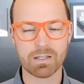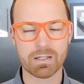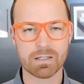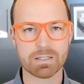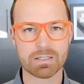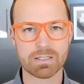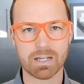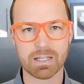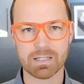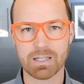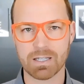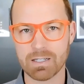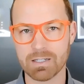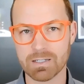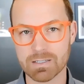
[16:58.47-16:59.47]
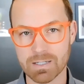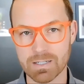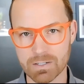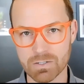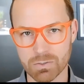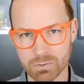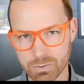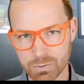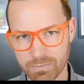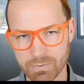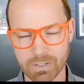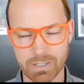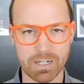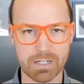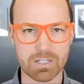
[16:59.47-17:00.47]
The second thing is external traffic,
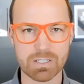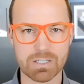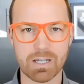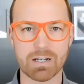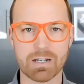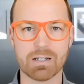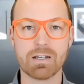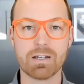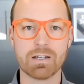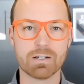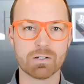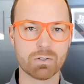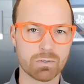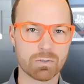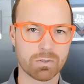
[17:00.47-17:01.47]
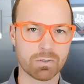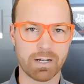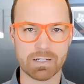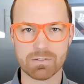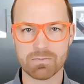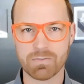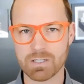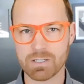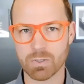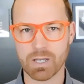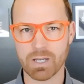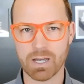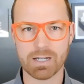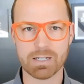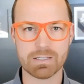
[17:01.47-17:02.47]
like I just said, Google ads, Facebook
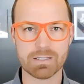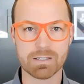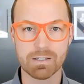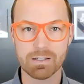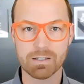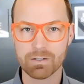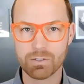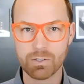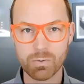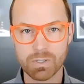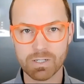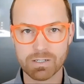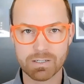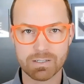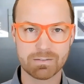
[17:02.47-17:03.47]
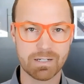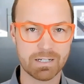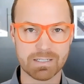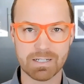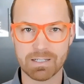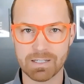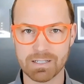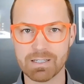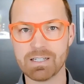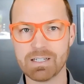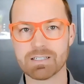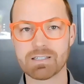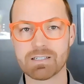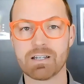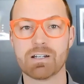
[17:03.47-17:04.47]
ads, doing content like
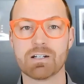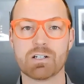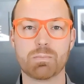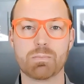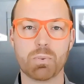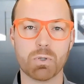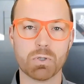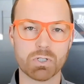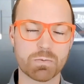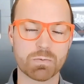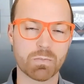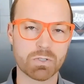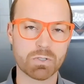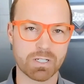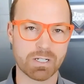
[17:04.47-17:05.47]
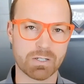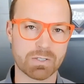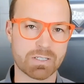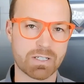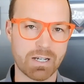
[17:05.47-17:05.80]
this to push more sales to